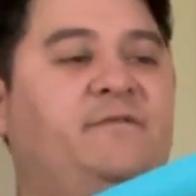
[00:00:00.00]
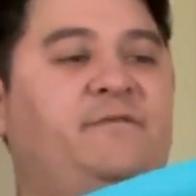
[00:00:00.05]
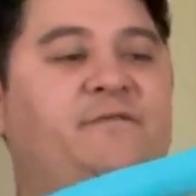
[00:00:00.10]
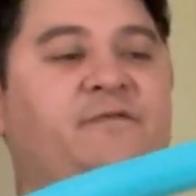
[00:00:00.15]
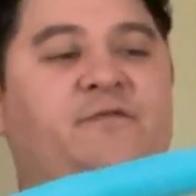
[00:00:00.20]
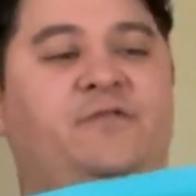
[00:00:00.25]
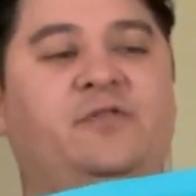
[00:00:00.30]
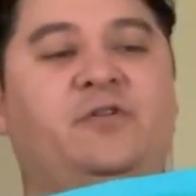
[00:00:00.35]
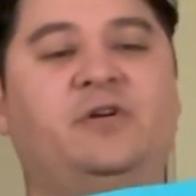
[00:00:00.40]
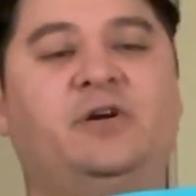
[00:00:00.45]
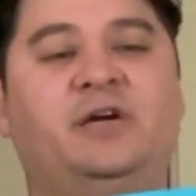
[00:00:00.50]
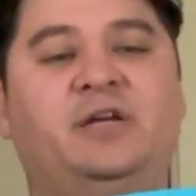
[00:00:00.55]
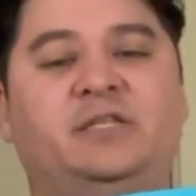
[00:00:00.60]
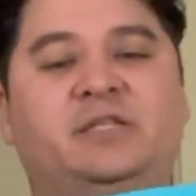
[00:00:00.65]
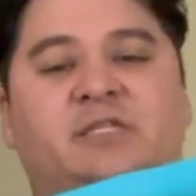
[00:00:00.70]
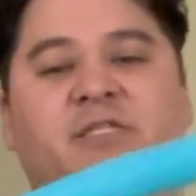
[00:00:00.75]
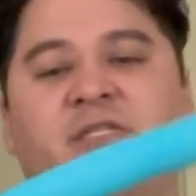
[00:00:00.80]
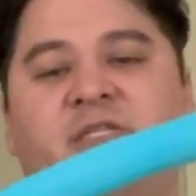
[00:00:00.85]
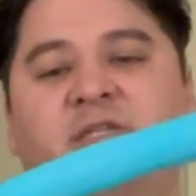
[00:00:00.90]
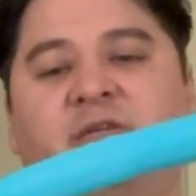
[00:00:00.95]

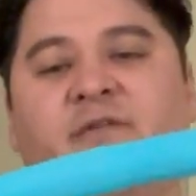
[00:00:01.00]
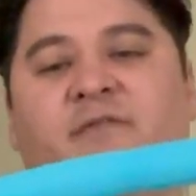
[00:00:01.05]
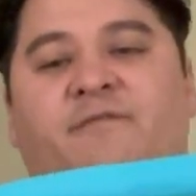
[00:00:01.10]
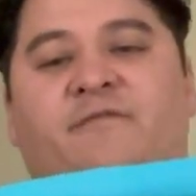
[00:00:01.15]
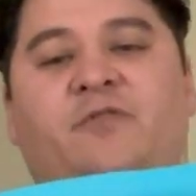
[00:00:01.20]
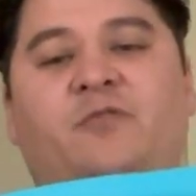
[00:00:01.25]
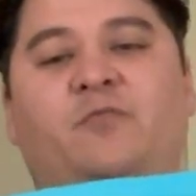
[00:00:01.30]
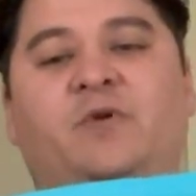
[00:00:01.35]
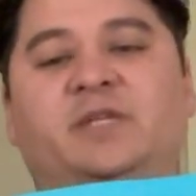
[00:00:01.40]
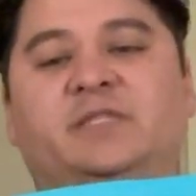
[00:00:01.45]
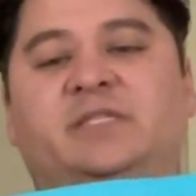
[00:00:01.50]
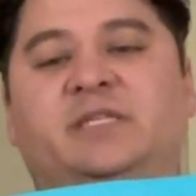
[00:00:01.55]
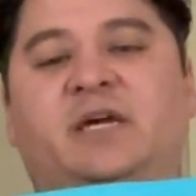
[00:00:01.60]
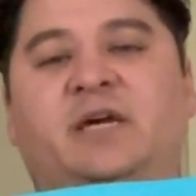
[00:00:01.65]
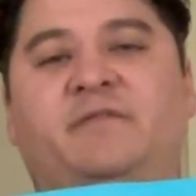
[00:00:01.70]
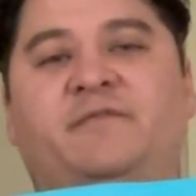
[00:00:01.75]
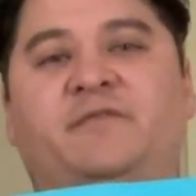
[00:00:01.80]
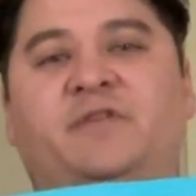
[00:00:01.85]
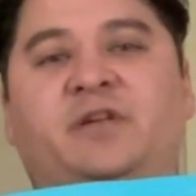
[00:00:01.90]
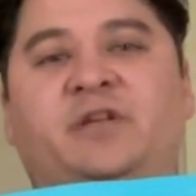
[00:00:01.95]
foot one
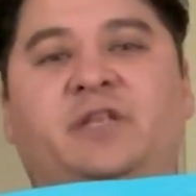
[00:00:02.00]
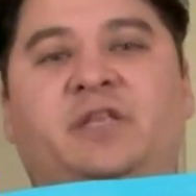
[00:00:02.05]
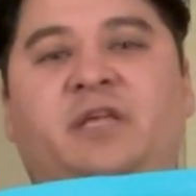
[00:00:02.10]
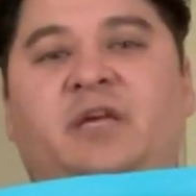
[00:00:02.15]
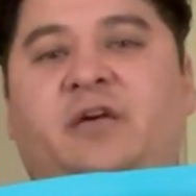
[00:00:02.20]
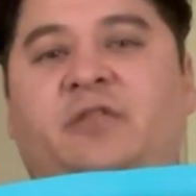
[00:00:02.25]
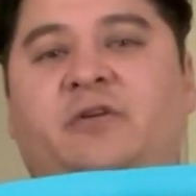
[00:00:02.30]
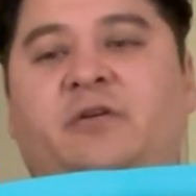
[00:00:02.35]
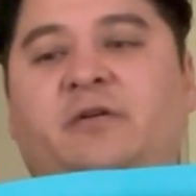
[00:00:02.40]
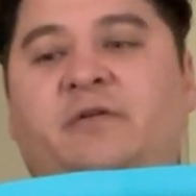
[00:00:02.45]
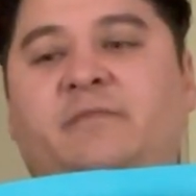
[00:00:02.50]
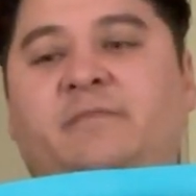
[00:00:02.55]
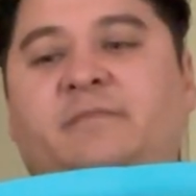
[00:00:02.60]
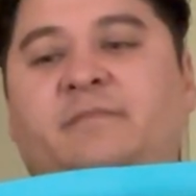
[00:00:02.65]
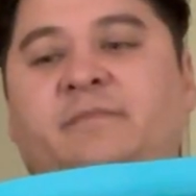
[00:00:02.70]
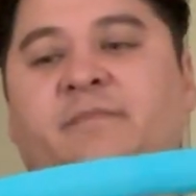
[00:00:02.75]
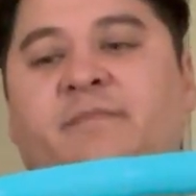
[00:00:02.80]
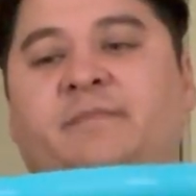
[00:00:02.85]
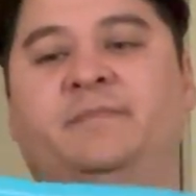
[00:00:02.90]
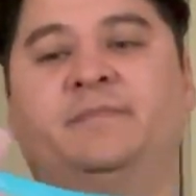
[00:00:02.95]
side, foot in the other.
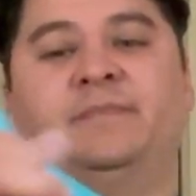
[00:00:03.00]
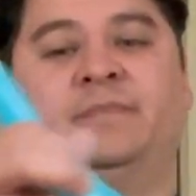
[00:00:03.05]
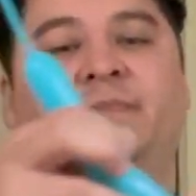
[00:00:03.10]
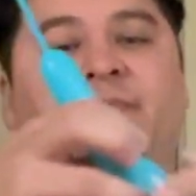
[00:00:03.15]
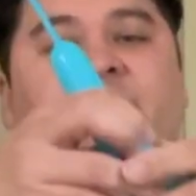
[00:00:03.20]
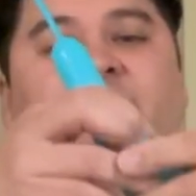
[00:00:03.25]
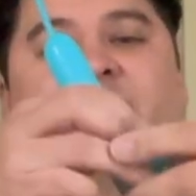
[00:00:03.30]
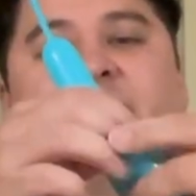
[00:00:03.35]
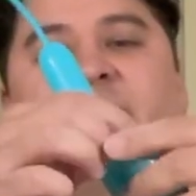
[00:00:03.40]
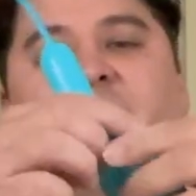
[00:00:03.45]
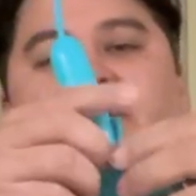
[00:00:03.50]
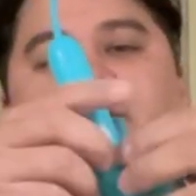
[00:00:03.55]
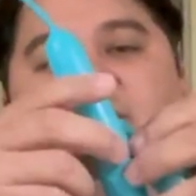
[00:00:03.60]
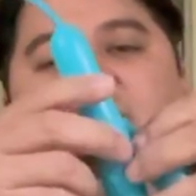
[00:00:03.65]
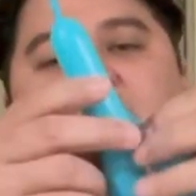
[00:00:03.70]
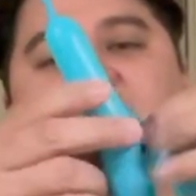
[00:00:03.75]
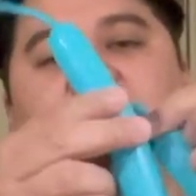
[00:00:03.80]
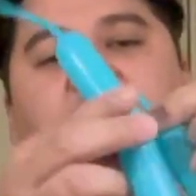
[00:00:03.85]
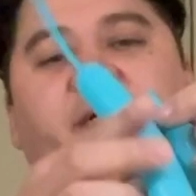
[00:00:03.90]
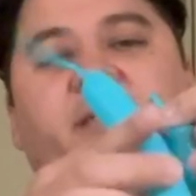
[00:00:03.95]

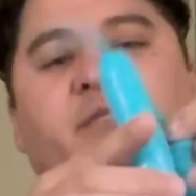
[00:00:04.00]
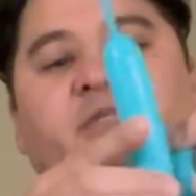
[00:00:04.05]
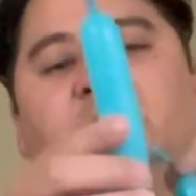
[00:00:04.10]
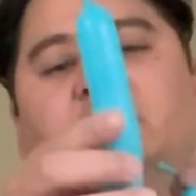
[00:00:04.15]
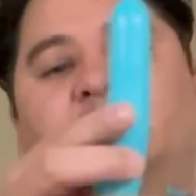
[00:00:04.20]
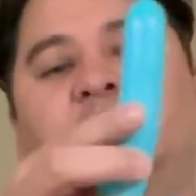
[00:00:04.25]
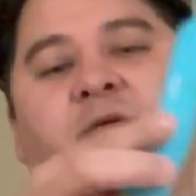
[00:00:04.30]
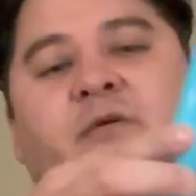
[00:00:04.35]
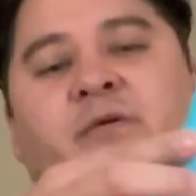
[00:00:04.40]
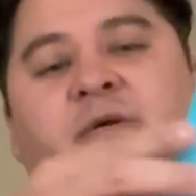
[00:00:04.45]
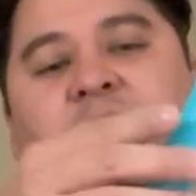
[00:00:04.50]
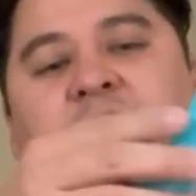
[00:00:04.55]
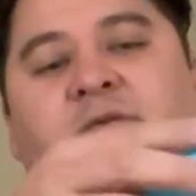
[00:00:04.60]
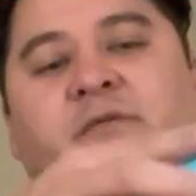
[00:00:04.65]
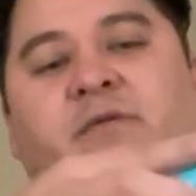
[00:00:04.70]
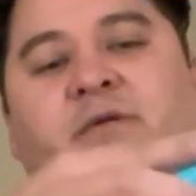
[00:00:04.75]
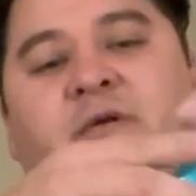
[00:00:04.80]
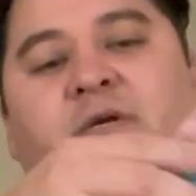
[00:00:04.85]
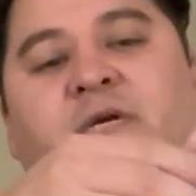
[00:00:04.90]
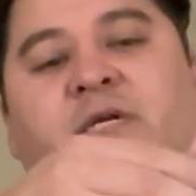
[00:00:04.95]
Okay, so
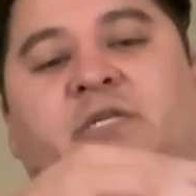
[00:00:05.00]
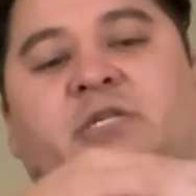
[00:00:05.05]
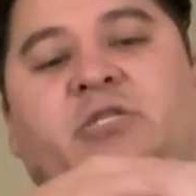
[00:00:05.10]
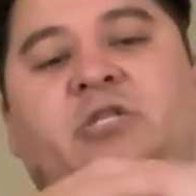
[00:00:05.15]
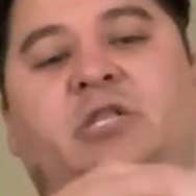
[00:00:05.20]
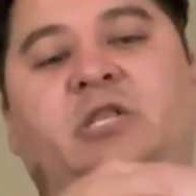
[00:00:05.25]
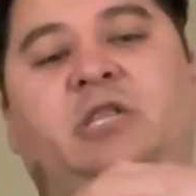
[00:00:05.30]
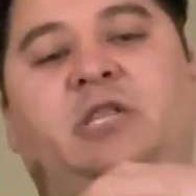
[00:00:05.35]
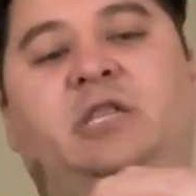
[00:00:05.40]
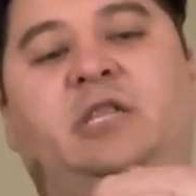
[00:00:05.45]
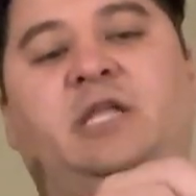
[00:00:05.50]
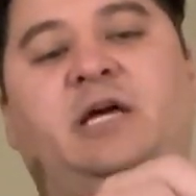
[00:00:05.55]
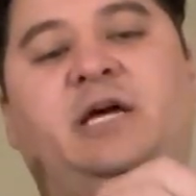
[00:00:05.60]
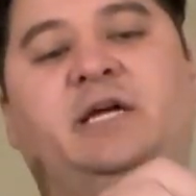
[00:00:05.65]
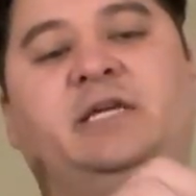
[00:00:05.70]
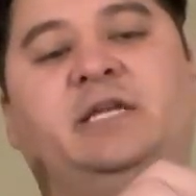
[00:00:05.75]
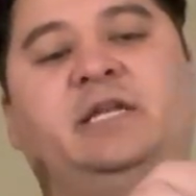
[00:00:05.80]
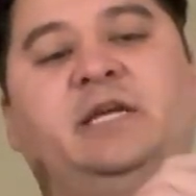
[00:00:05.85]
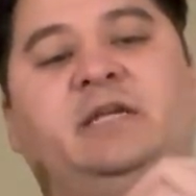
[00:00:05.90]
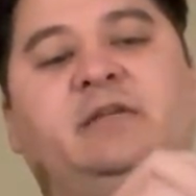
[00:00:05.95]
I just
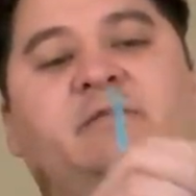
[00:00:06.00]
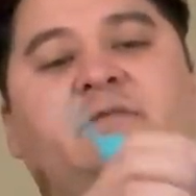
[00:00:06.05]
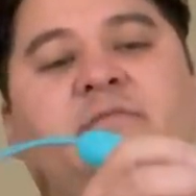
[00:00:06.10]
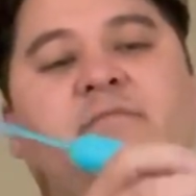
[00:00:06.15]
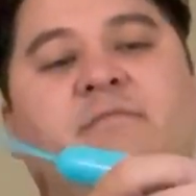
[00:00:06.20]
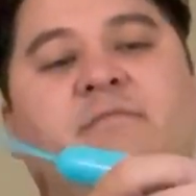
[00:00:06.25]
lock it in,